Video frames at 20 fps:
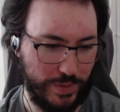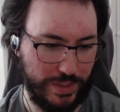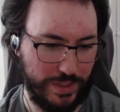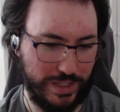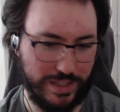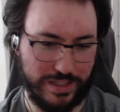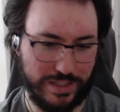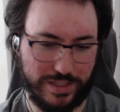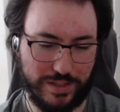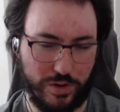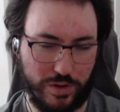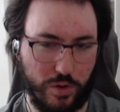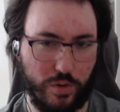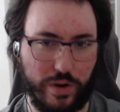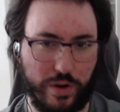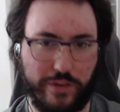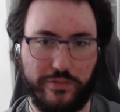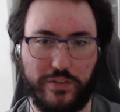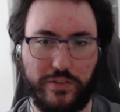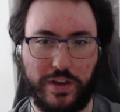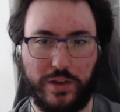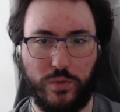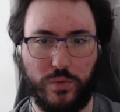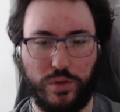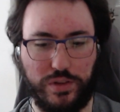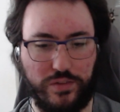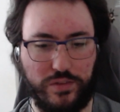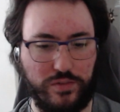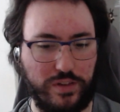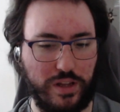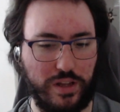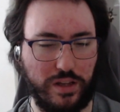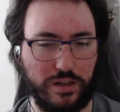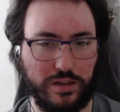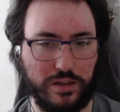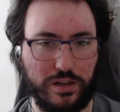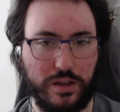It's horrific what they've done.